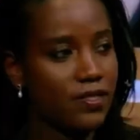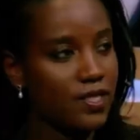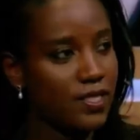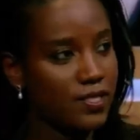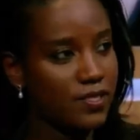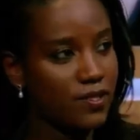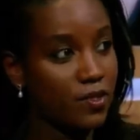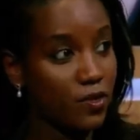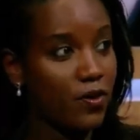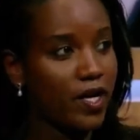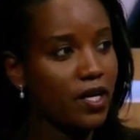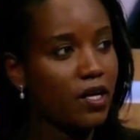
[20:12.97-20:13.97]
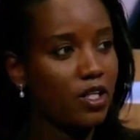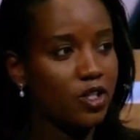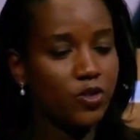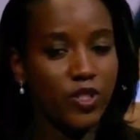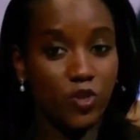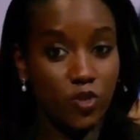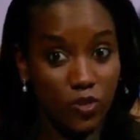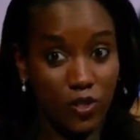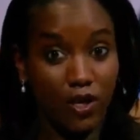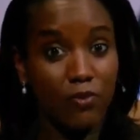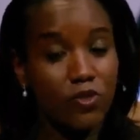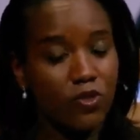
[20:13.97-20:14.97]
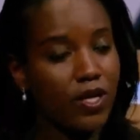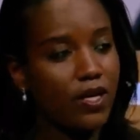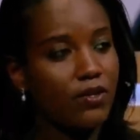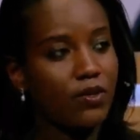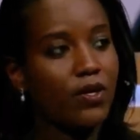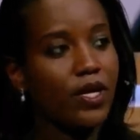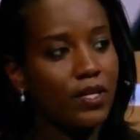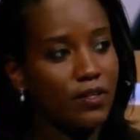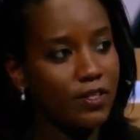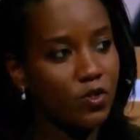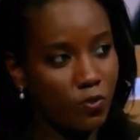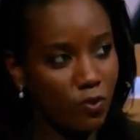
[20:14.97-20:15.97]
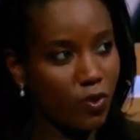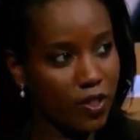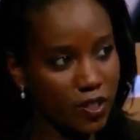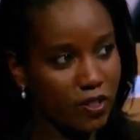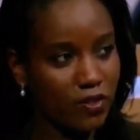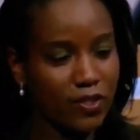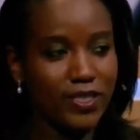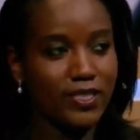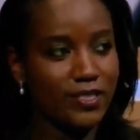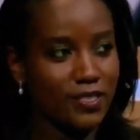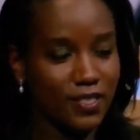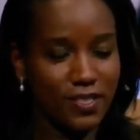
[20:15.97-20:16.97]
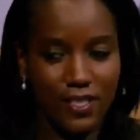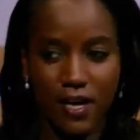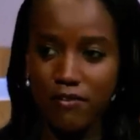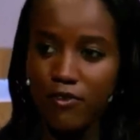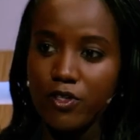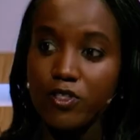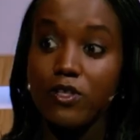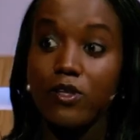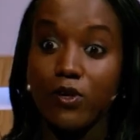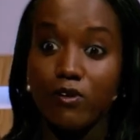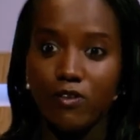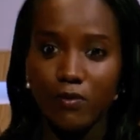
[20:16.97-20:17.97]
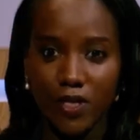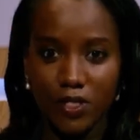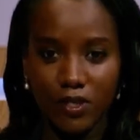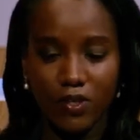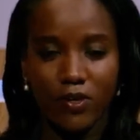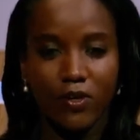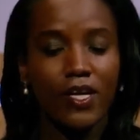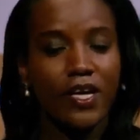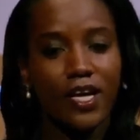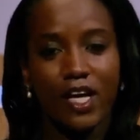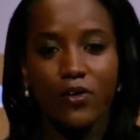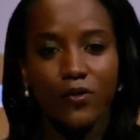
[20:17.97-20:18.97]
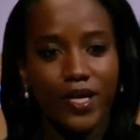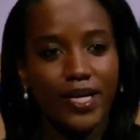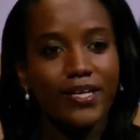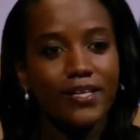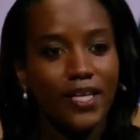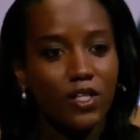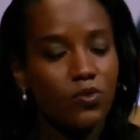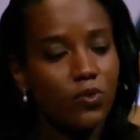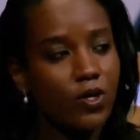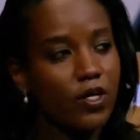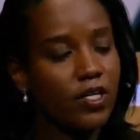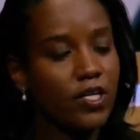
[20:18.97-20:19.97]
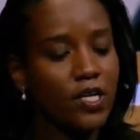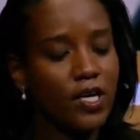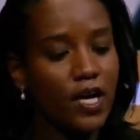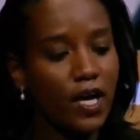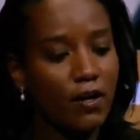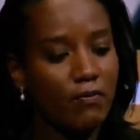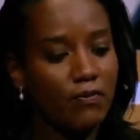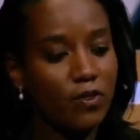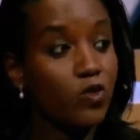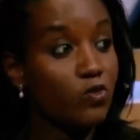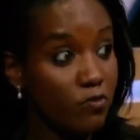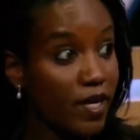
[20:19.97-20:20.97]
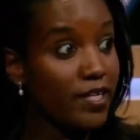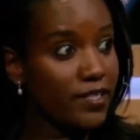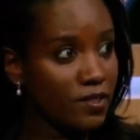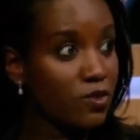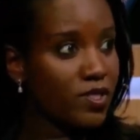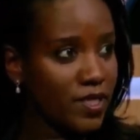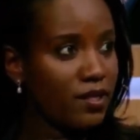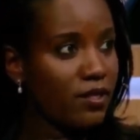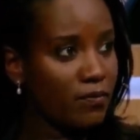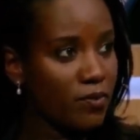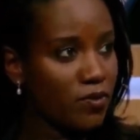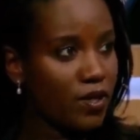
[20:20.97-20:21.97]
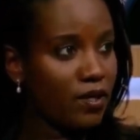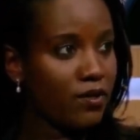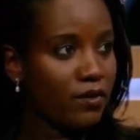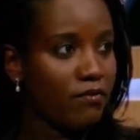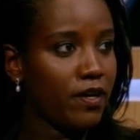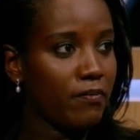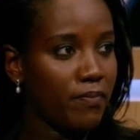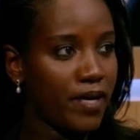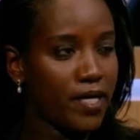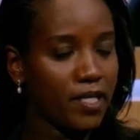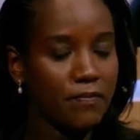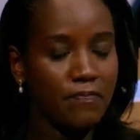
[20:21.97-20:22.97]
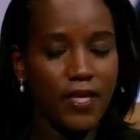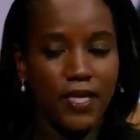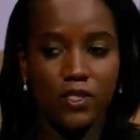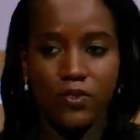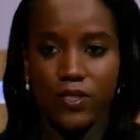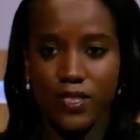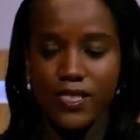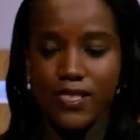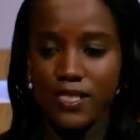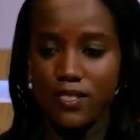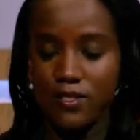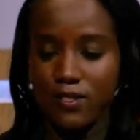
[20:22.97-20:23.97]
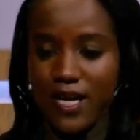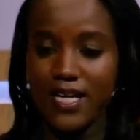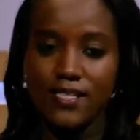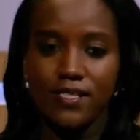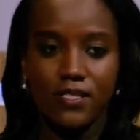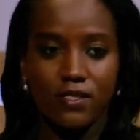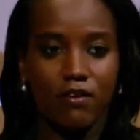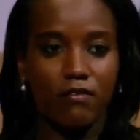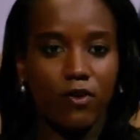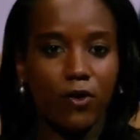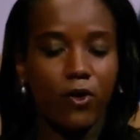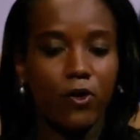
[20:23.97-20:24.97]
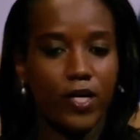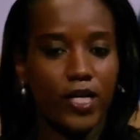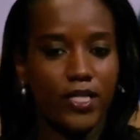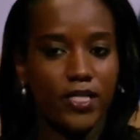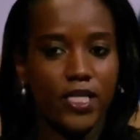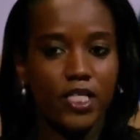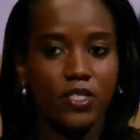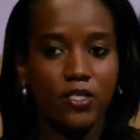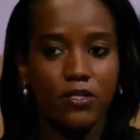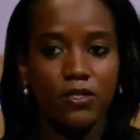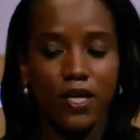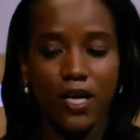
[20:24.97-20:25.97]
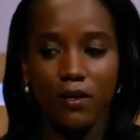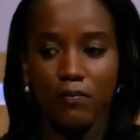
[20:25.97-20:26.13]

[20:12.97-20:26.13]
these autocratic countries should come together and support each other in these efforts, learn from each other, and create a network to fight, to stand up together and fight back. And so this is the essence of our organization,